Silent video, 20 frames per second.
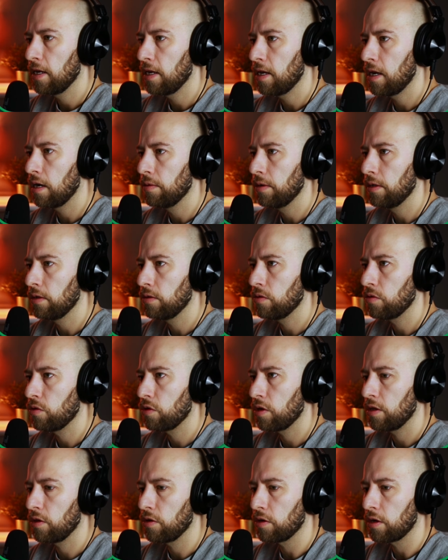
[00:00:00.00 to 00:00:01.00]
Now we need to
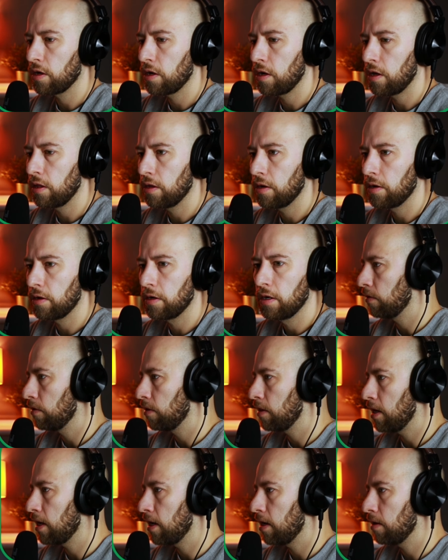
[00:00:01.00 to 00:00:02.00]
change the color. For
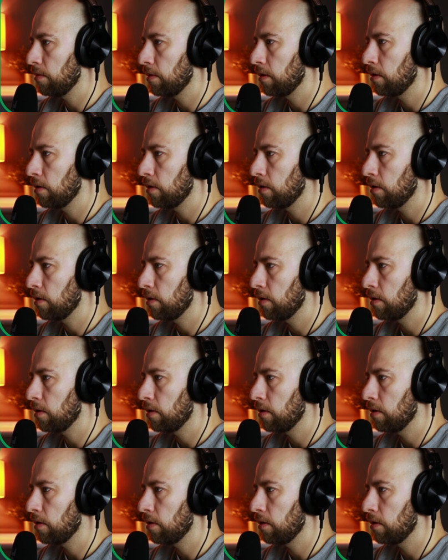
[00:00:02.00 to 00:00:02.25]
now we're